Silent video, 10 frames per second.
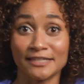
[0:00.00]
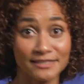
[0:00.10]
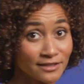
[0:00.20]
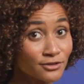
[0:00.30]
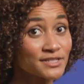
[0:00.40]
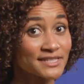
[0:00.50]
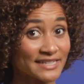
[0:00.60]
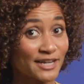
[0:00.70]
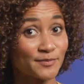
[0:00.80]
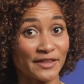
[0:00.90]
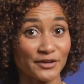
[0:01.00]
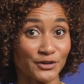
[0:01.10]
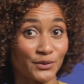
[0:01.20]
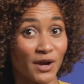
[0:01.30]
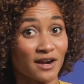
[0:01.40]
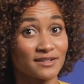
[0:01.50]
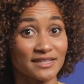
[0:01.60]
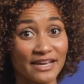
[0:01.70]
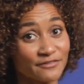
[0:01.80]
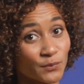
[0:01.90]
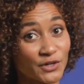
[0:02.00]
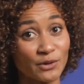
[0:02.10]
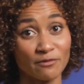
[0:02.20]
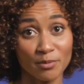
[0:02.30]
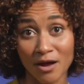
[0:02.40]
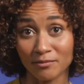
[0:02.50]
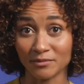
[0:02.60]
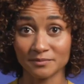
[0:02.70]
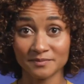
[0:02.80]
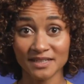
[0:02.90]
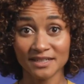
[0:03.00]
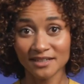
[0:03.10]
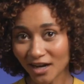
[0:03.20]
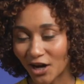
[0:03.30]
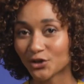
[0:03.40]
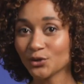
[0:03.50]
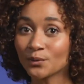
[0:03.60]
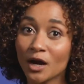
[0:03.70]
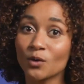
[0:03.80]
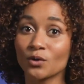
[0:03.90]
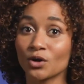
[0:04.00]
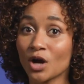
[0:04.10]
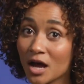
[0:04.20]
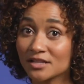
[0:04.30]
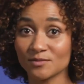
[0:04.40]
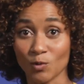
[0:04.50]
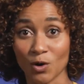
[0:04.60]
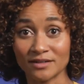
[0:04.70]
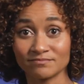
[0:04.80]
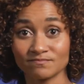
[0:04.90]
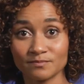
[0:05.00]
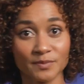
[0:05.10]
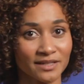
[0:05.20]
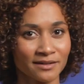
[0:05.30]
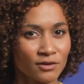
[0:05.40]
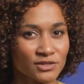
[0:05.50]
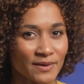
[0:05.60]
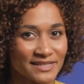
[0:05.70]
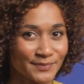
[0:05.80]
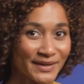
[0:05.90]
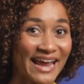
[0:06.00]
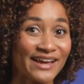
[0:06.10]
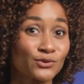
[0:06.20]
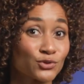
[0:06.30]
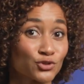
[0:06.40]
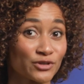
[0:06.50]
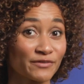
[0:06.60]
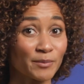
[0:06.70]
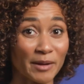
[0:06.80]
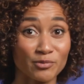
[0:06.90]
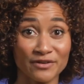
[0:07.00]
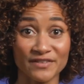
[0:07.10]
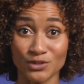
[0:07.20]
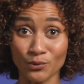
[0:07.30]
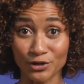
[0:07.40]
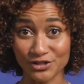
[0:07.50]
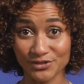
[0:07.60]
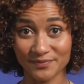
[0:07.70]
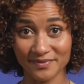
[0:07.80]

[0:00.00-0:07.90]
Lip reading: Dealers stand by their new cars if and when you have a problem. A new car will cost more, but it also hasn't been handled or driven by previous owners.